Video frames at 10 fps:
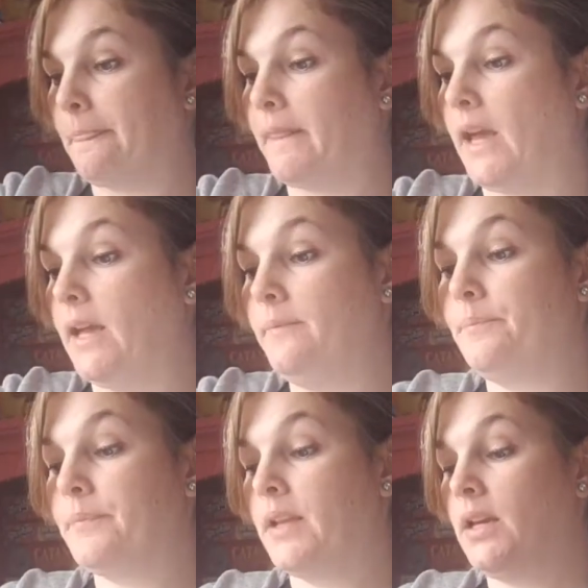Okay?
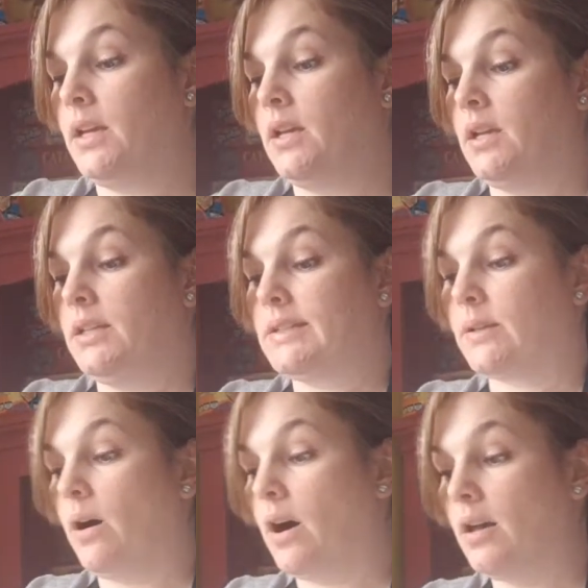
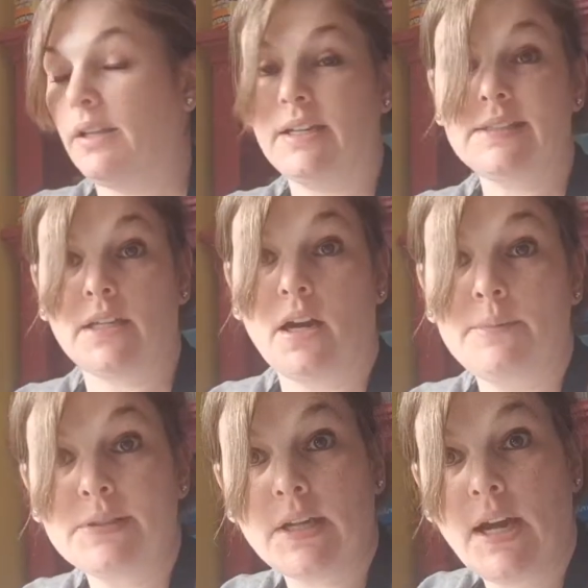So like I said, I'm
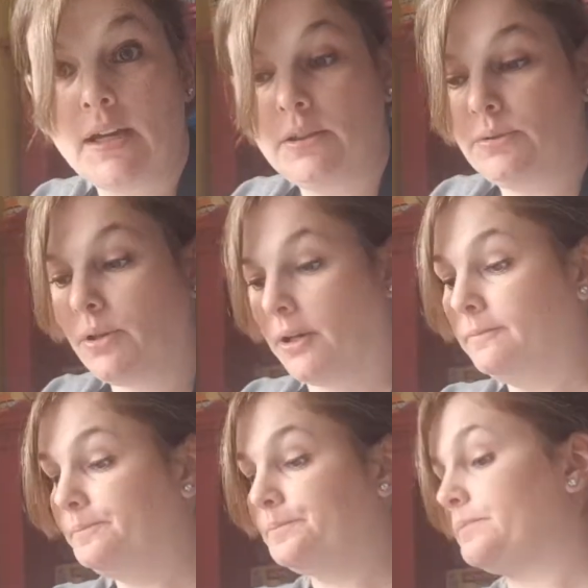using a hot glue gun,
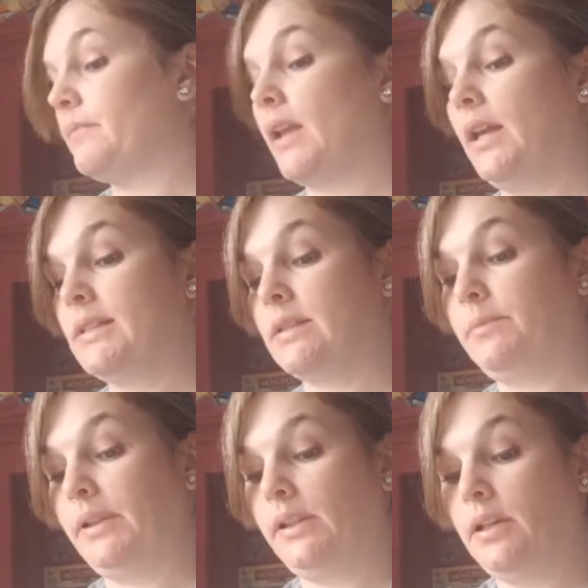and it's
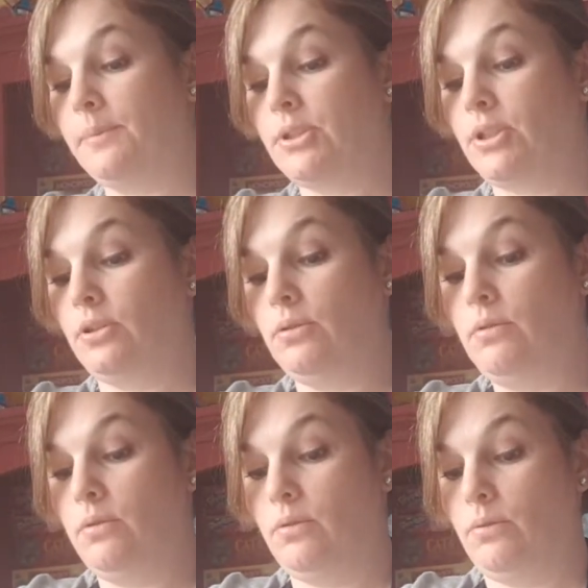completely up to you
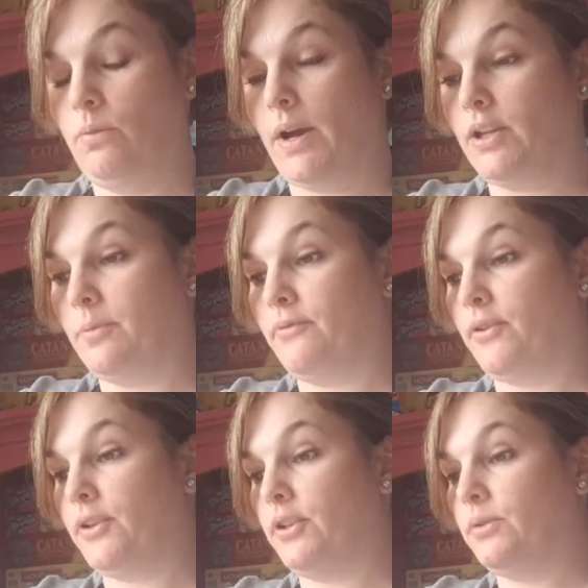what you
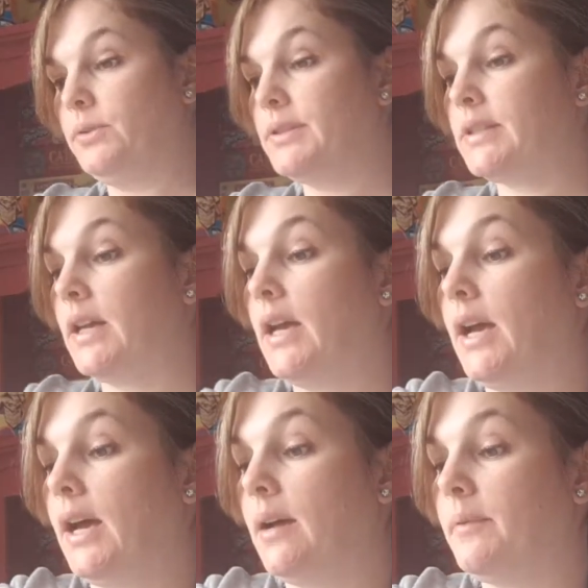prefer to use.
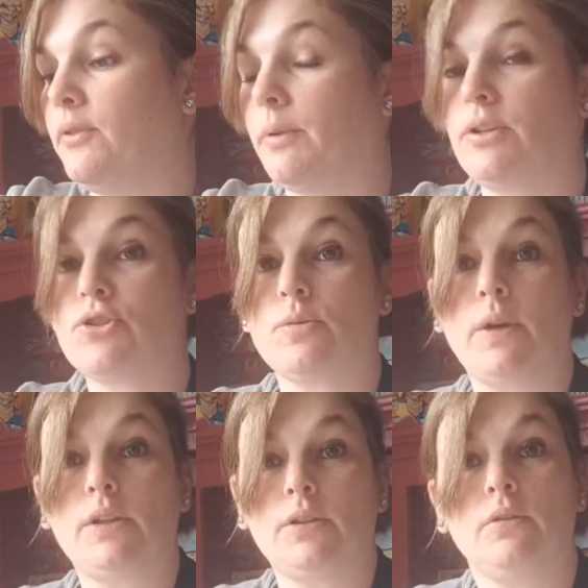If you want to use your
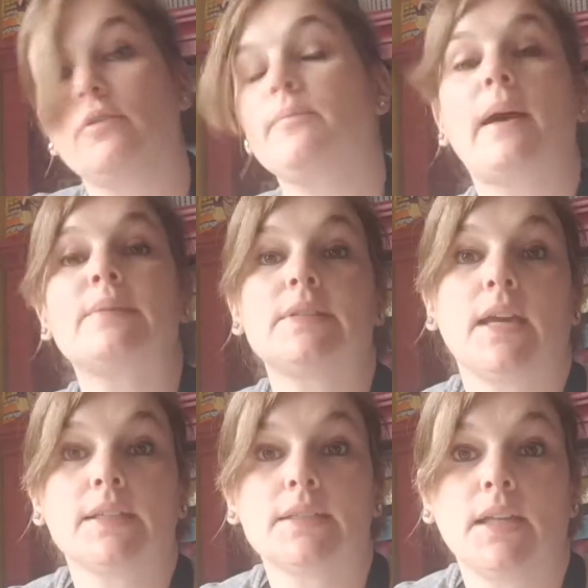white glue, or if moms and
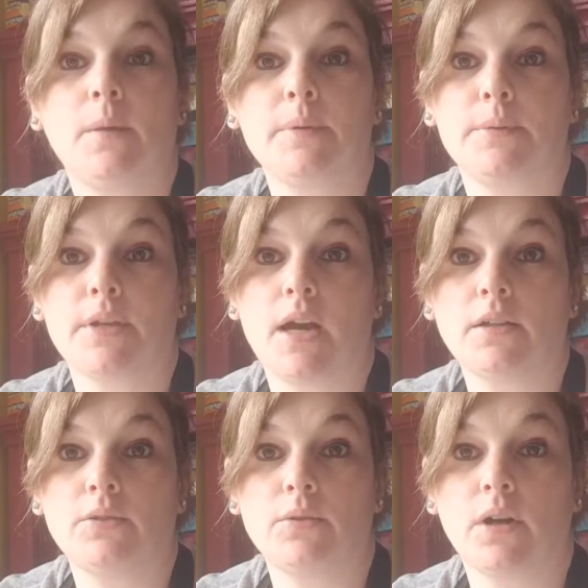dads can help you with the hot
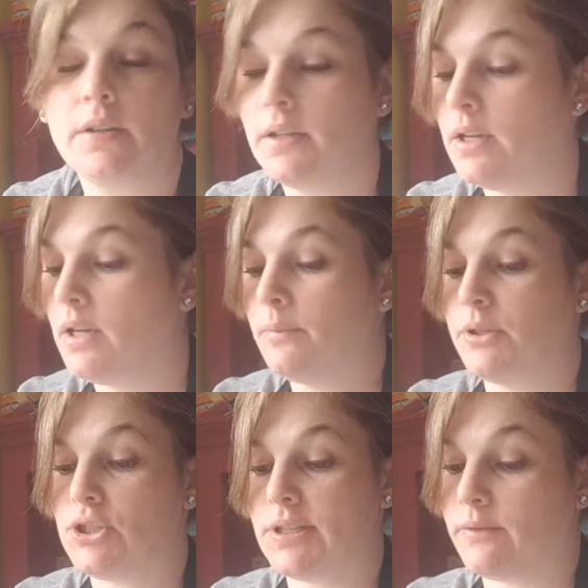glue gun, but
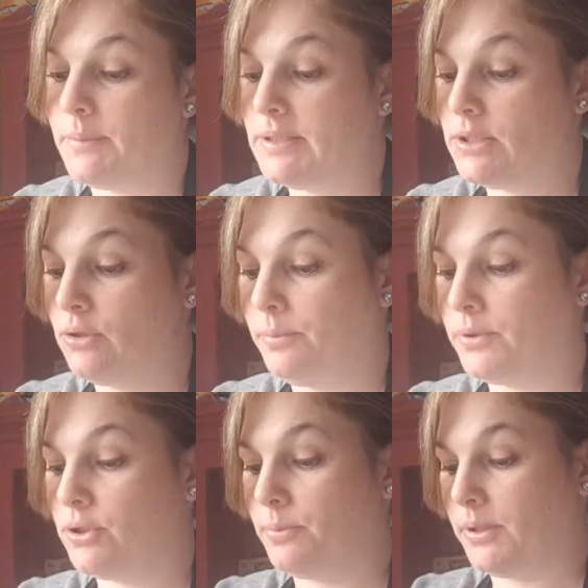you just have to be super
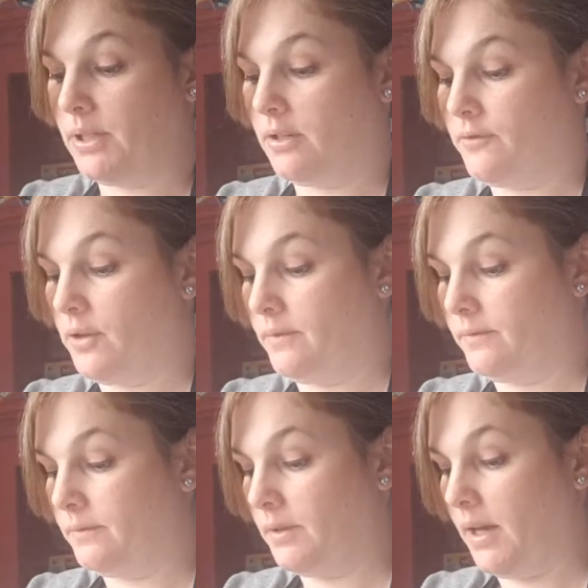duper careful.
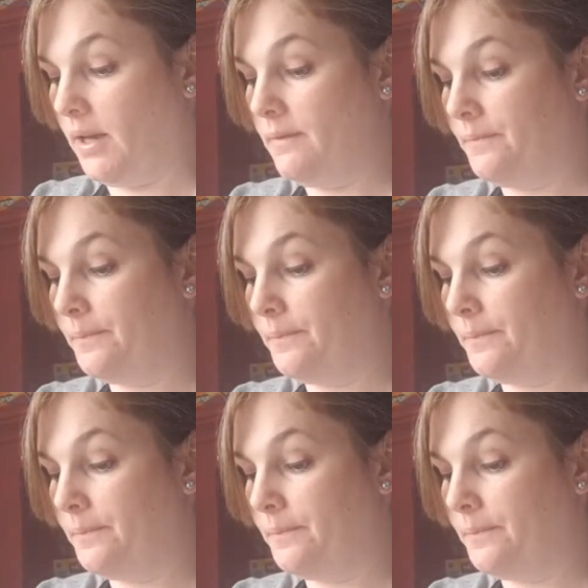Okay?